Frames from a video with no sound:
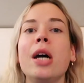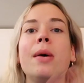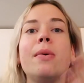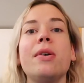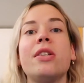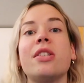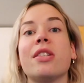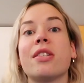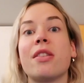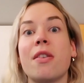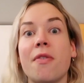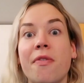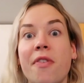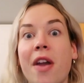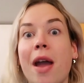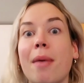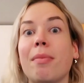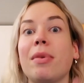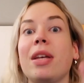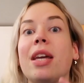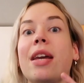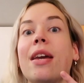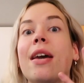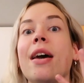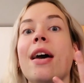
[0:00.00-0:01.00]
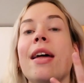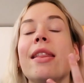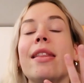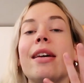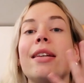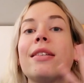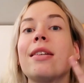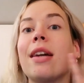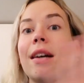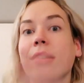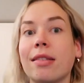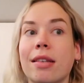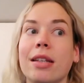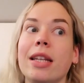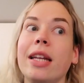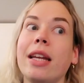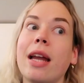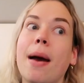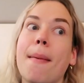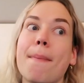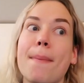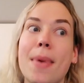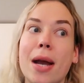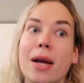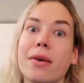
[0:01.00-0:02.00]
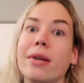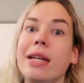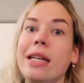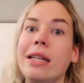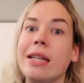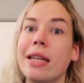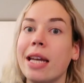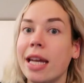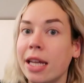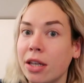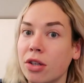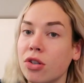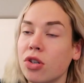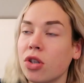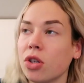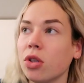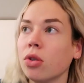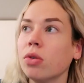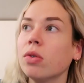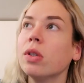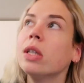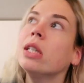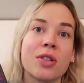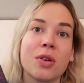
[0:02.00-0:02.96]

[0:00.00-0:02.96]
which is the family that Catalina married into.